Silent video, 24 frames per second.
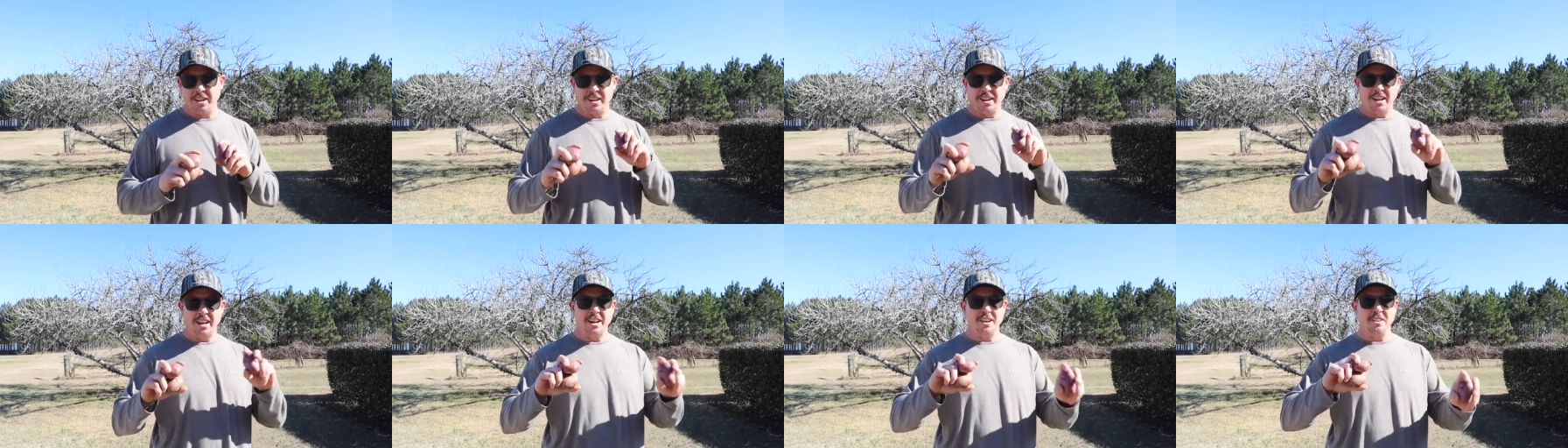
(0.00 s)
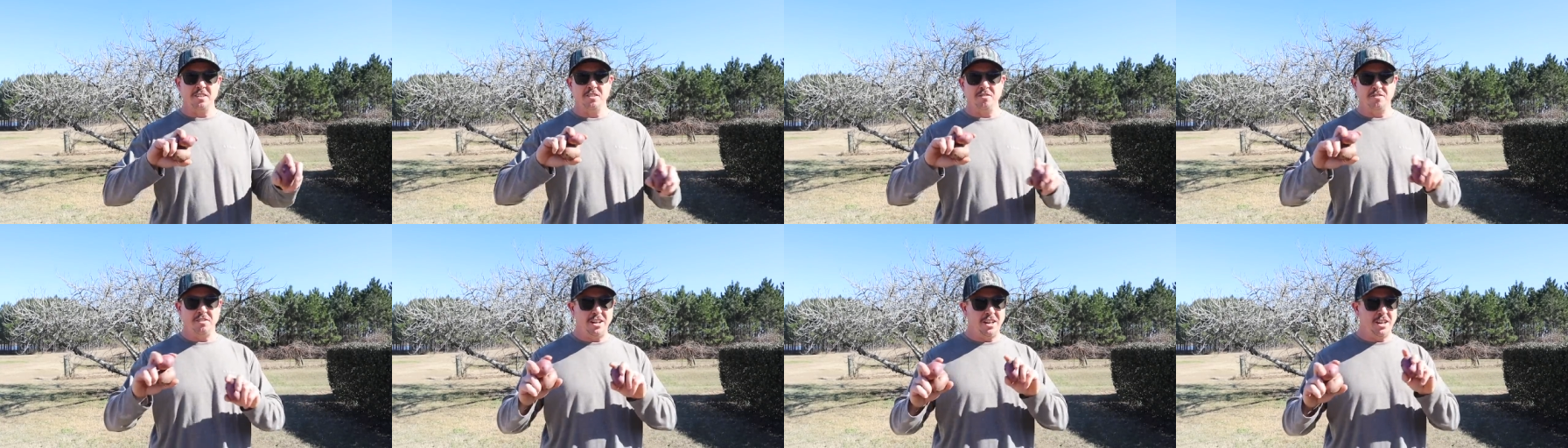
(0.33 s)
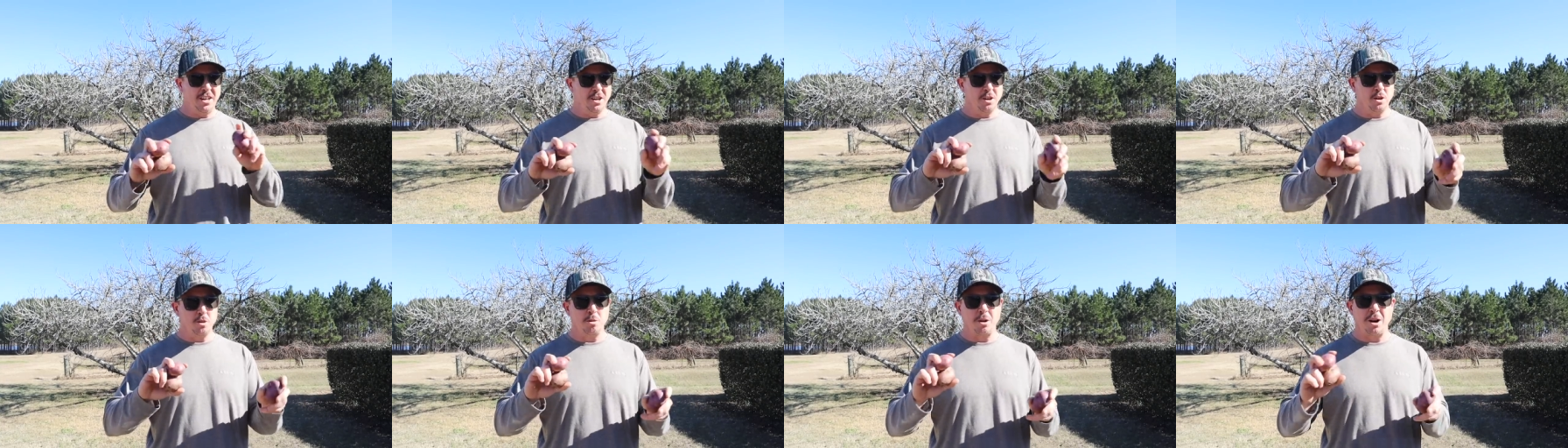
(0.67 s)
Now the
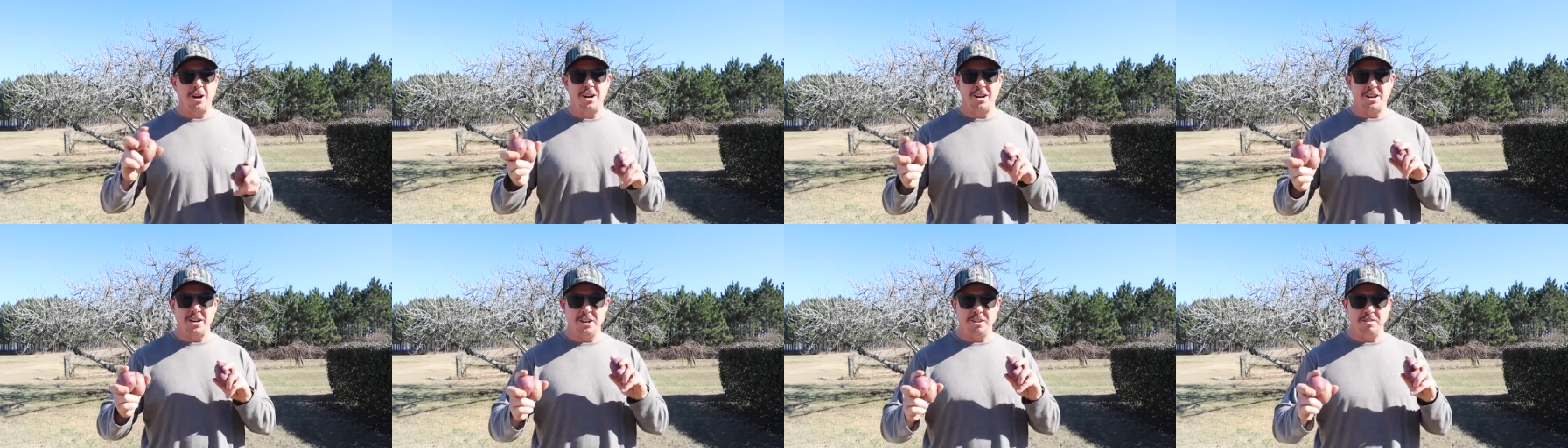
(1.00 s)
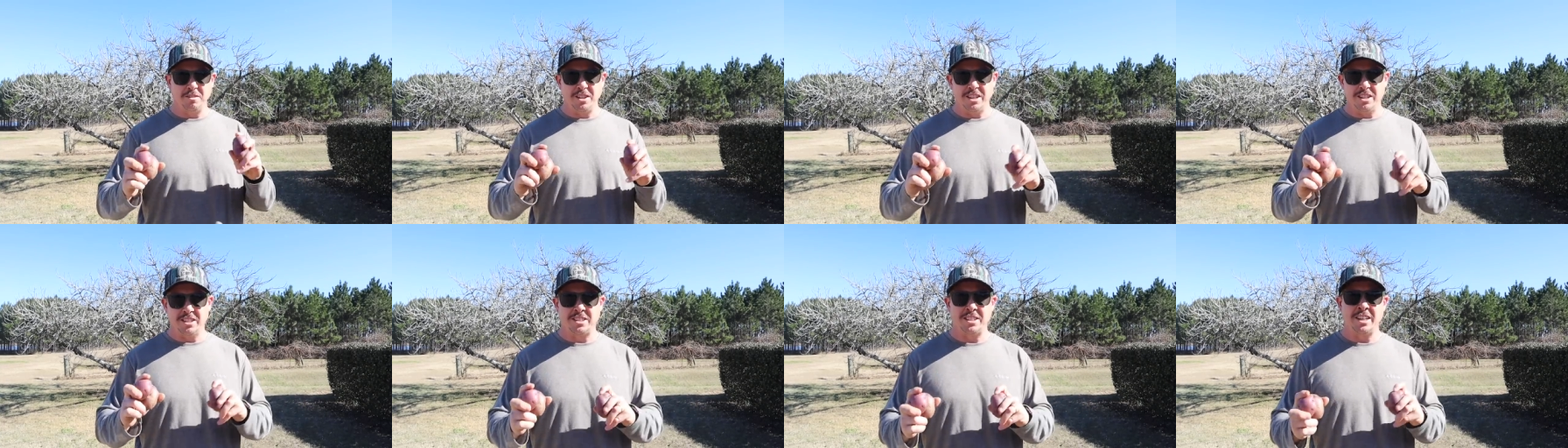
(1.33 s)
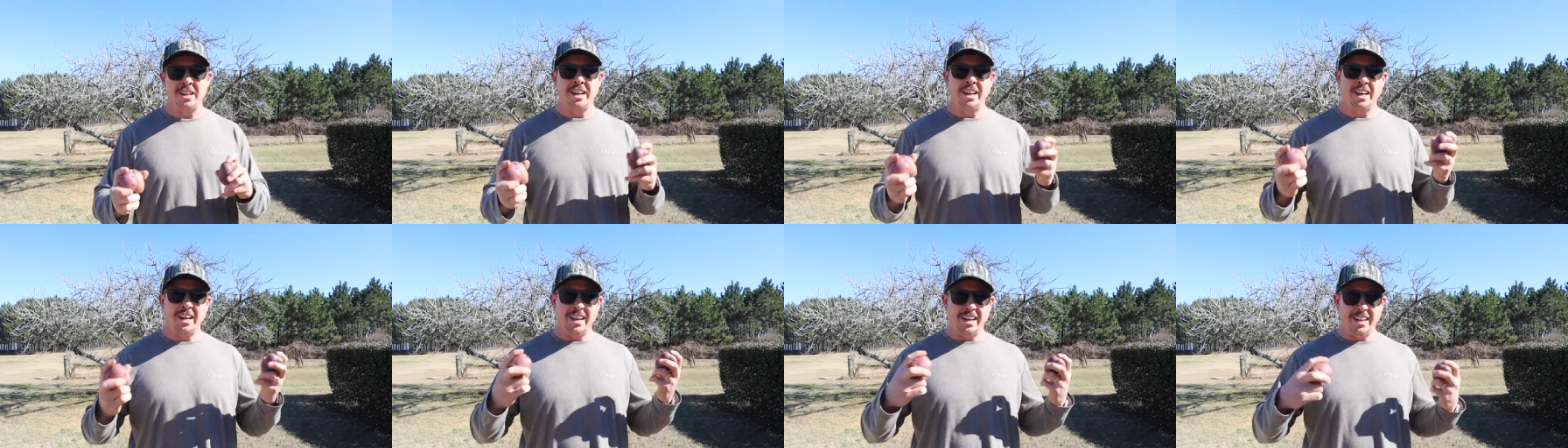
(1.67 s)
video quality on this
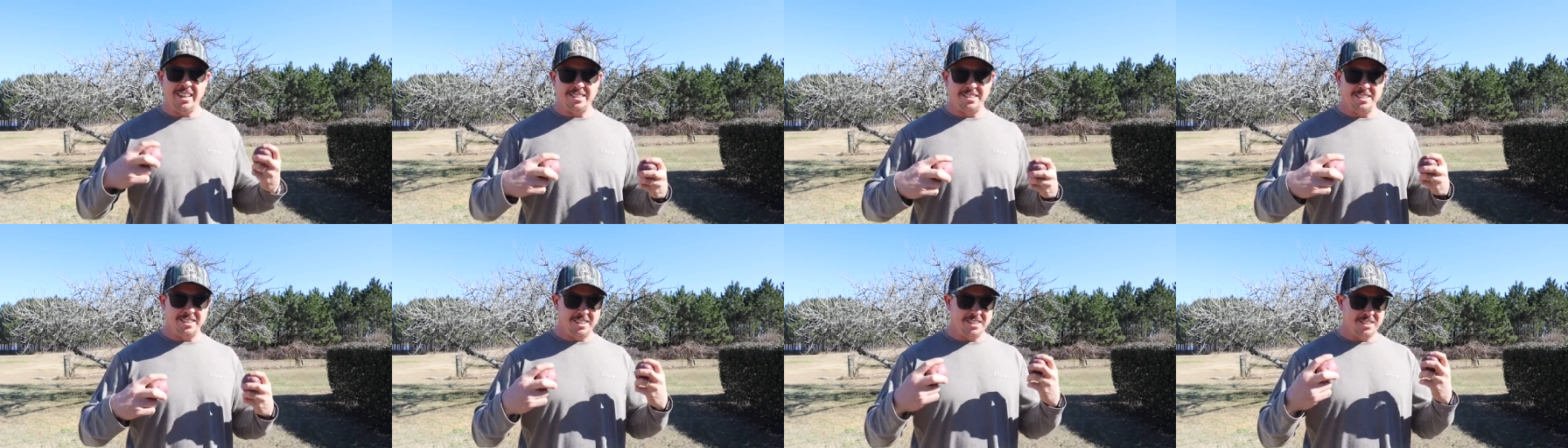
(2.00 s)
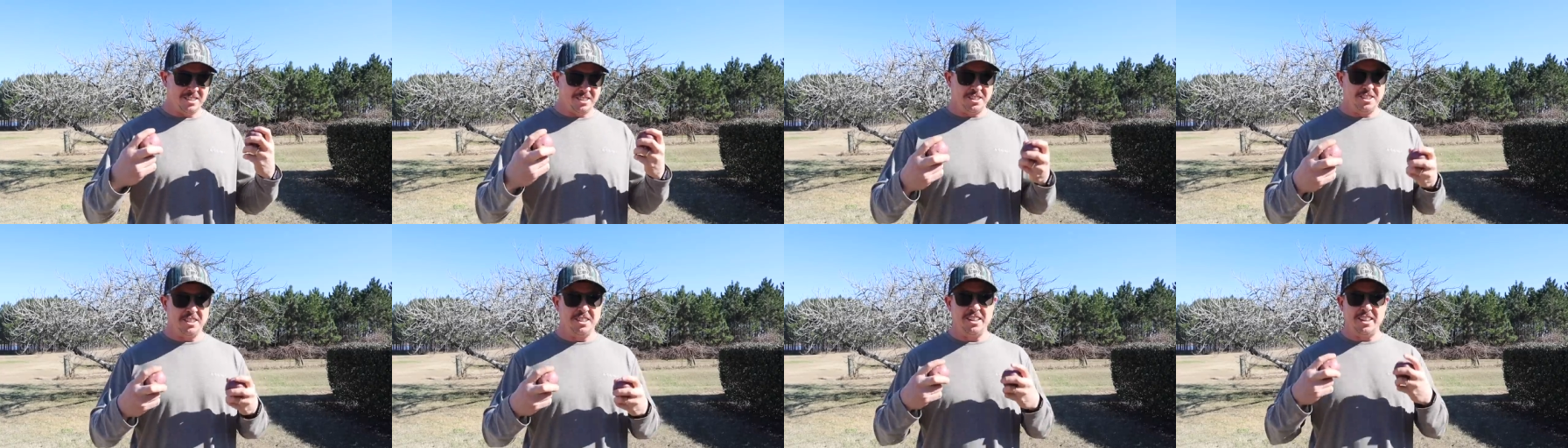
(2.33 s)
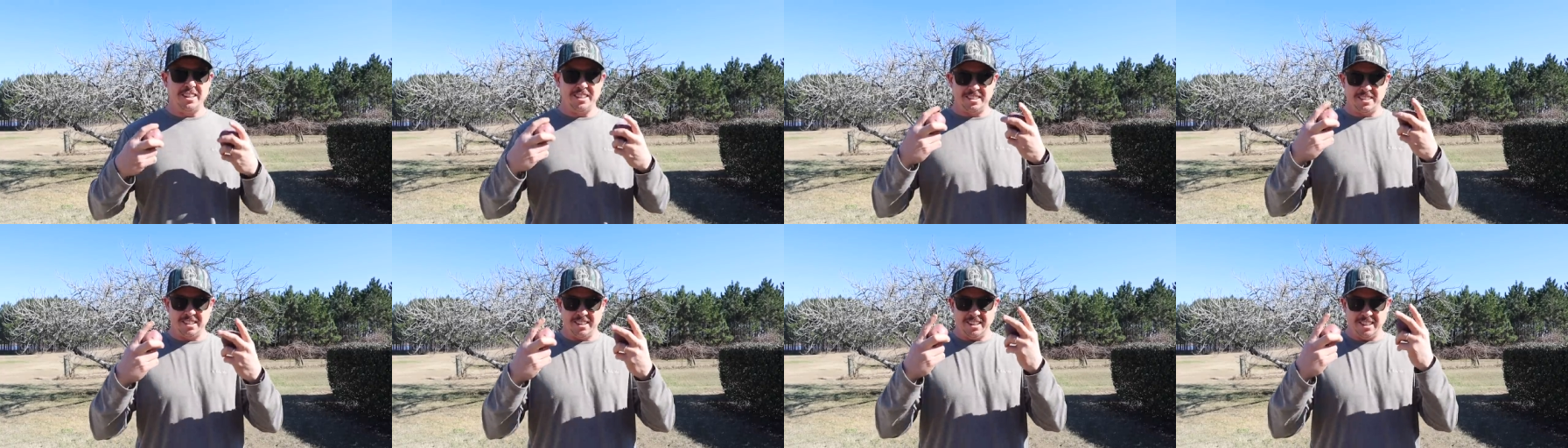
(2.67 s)
isn't as good
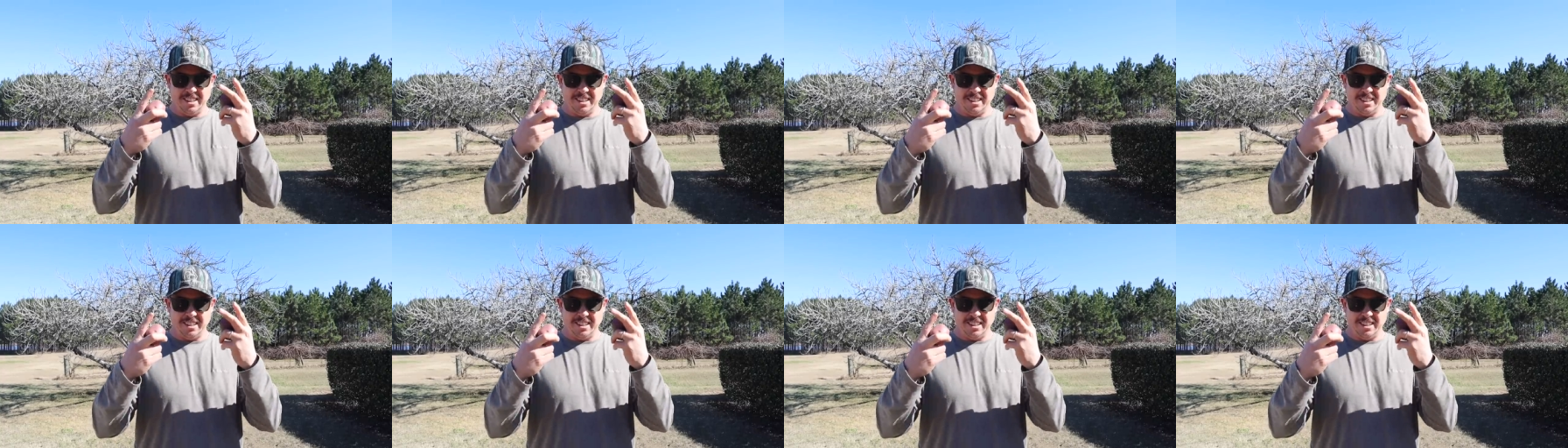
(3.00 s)
as it